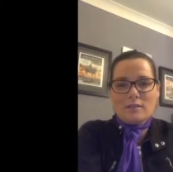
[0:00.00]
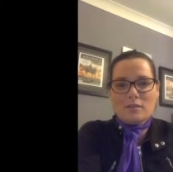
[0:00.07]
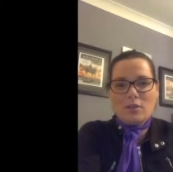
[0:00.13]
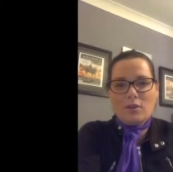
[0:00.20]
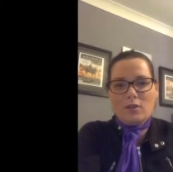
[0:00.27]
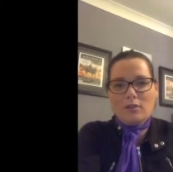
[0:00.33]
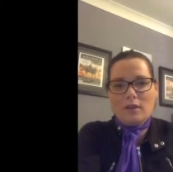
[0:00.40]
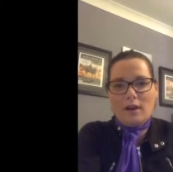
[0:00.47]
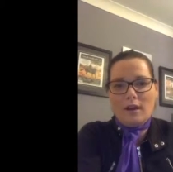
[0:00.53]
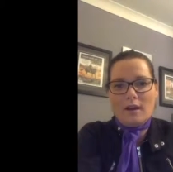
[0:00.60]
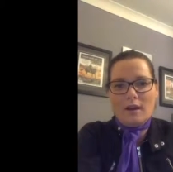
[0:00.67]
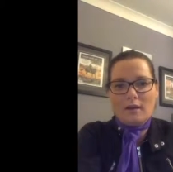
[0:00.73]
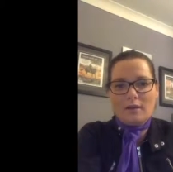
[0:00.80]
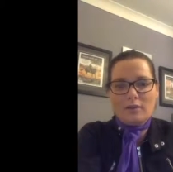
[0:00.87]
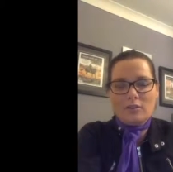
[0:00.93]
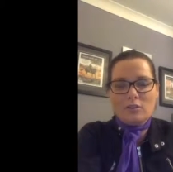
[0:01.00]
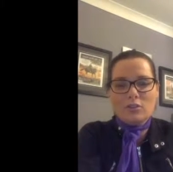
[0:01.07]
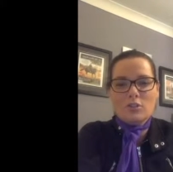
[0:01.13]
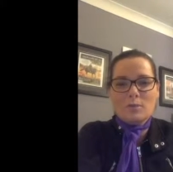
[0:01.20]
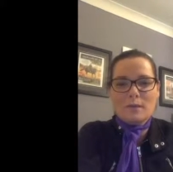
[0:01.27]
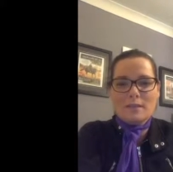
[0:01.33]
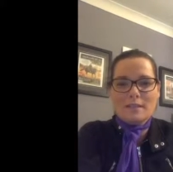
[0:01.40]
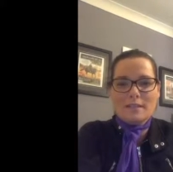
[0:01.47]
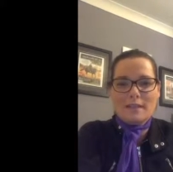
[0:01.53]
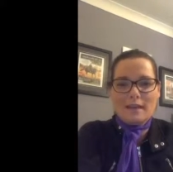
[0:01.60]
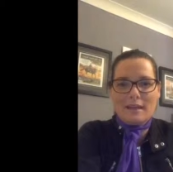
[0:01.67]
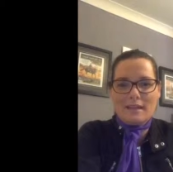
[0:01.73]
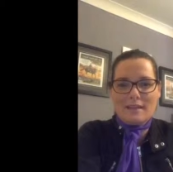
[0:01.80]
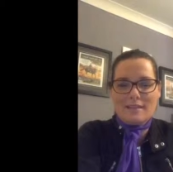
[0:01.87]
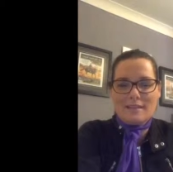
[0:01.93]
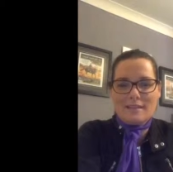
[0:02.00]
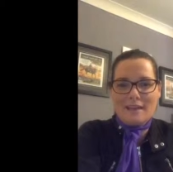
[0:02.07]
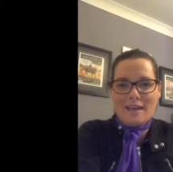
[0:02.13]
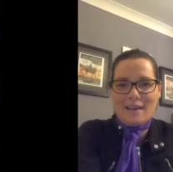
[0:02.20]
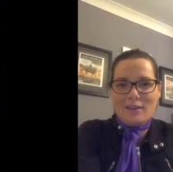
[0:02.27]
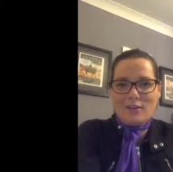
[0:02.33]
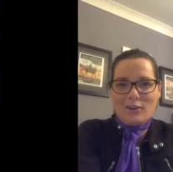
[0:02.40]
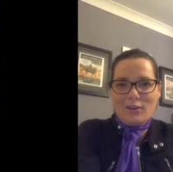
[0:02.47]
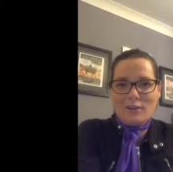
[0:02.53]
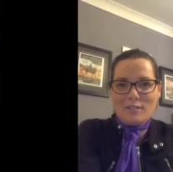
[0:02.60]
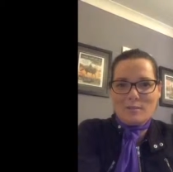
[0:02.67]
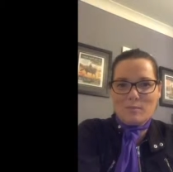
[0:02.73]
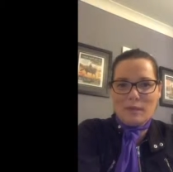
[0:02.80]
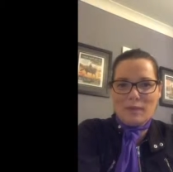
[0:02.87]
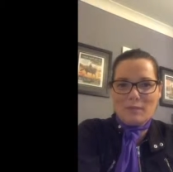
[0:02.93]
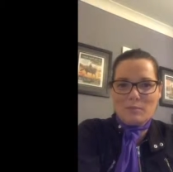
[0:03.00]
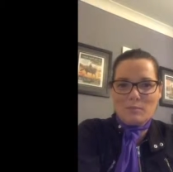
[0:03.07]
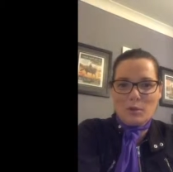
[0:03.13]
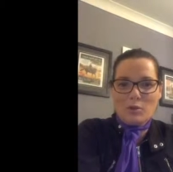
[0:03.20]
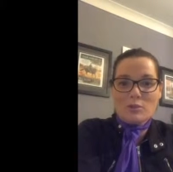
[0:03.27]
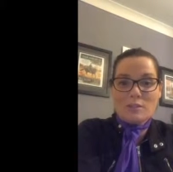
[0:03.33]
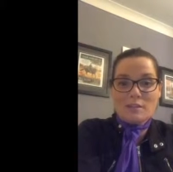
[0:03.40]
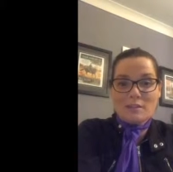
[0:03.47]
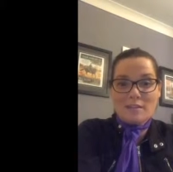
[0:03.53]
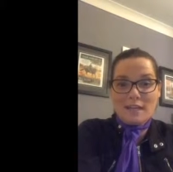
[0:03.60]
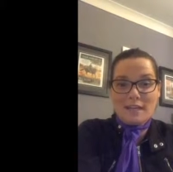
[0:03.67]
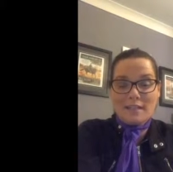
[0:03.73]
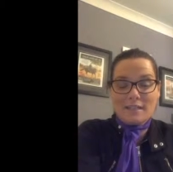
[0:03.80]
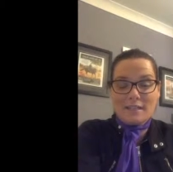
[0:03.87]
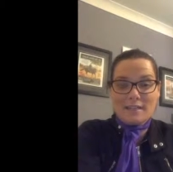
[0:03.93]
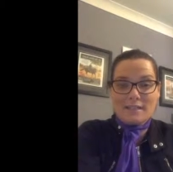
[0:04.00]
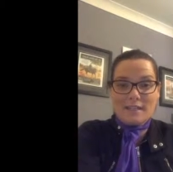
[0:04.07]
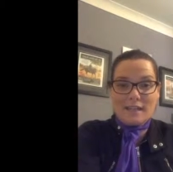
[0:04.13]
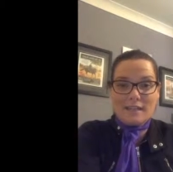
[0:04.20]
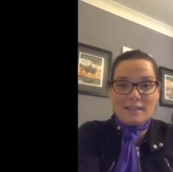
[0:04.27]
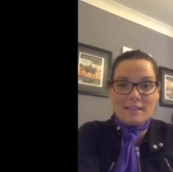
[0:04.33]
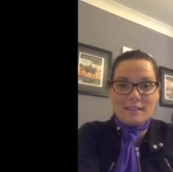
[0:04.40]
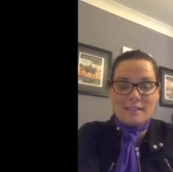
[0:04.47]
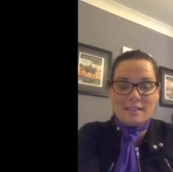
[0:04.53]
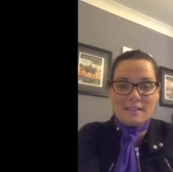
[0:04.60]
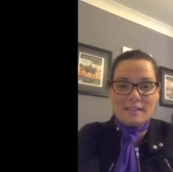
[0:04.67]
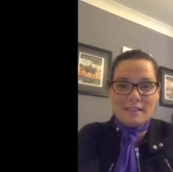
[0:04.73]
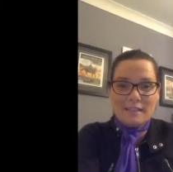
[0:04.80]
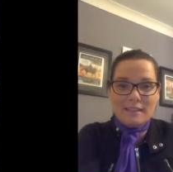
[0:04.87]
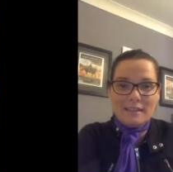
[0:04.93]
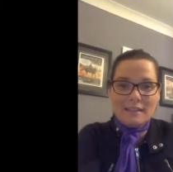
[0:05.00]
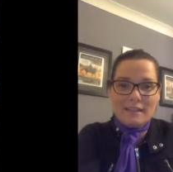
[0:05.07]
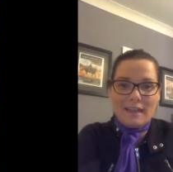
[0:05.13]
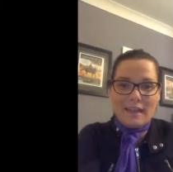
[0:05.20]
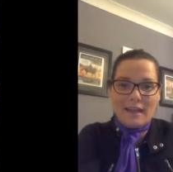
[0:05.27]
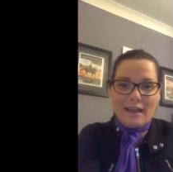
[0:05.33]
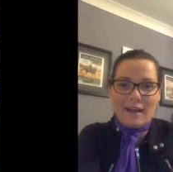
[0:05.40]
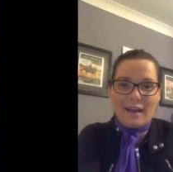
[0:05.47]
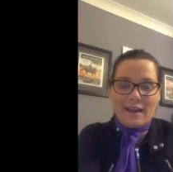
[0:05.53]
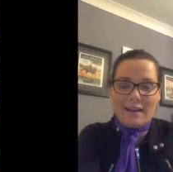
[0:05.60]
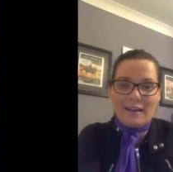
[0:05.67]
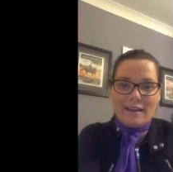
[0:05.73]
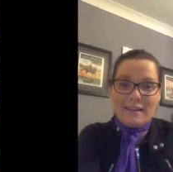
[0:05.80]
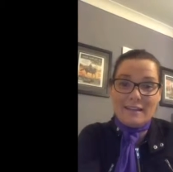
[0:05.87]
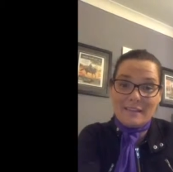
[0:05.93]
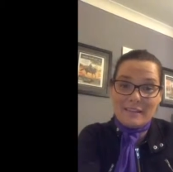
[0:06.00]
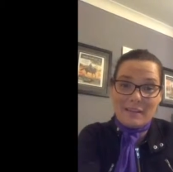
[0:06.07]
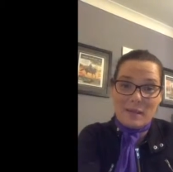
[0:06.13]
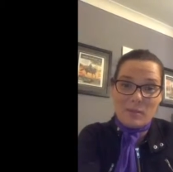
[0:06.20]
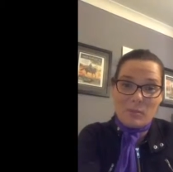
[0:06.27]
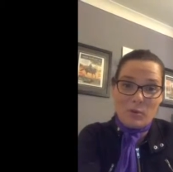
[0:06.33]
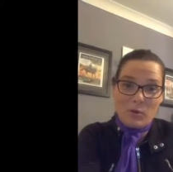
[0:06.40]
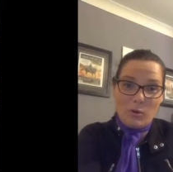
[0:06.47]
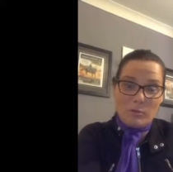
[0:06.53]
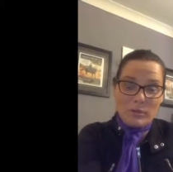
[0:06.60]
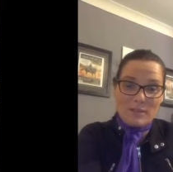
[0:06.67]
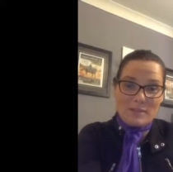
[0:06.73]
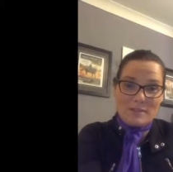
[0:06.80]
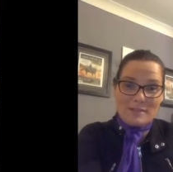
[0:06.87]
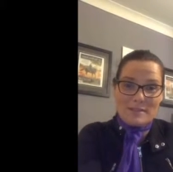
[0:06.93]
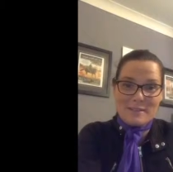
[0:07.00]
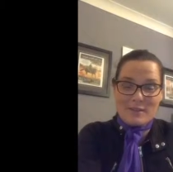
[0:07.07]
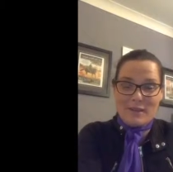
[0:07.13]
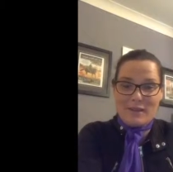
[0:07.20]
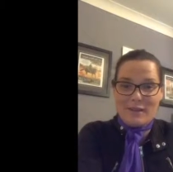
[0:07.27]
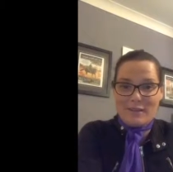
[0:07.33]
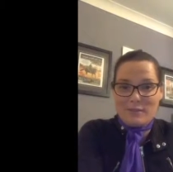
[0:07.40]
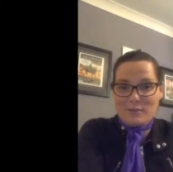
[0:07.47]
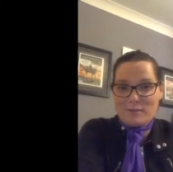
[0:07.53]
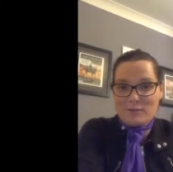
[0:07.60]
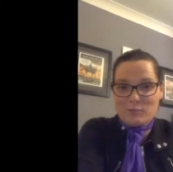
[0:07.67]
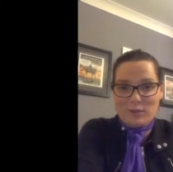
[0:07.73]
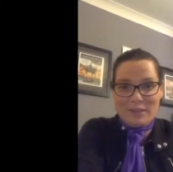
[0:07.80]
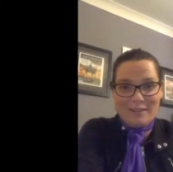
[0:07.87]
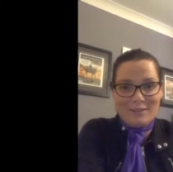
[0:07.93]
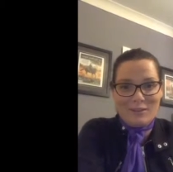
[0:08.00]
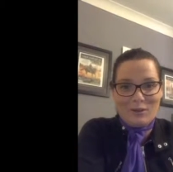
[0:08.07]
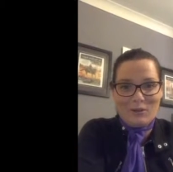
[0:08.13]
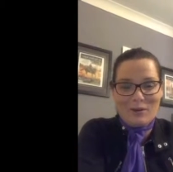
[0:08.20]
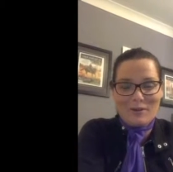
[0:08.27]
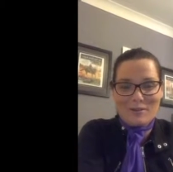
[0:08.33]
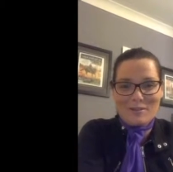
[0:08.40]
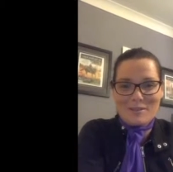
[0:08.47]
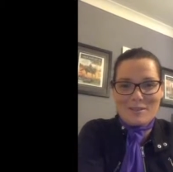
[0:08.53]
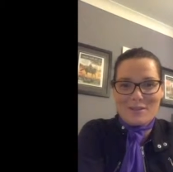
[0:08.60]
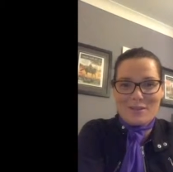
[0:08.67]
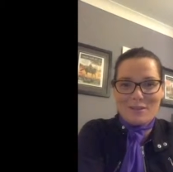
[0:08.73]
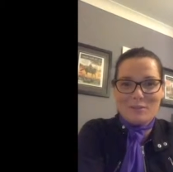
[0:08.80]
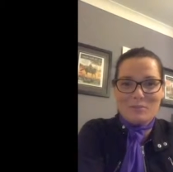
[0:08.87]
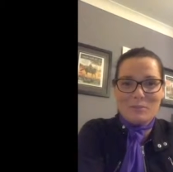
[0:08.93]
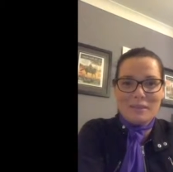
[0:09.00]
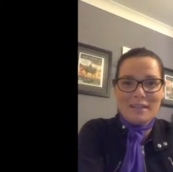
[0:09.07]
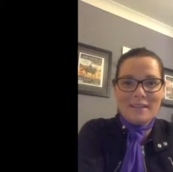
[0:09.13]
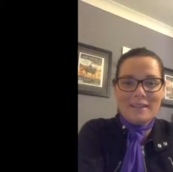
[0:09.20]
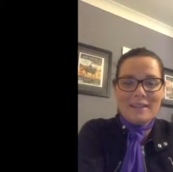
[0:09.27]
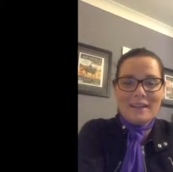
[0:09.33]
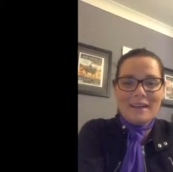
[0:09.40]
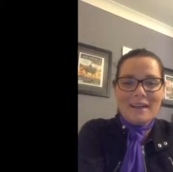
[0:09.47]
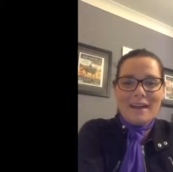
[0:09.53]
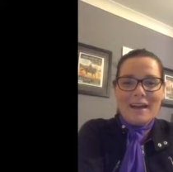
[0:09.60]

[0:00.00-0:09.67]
So huge big delays, and I spent most of the day yesterday in Sydney in the airport because there was really nowhere else that I could be.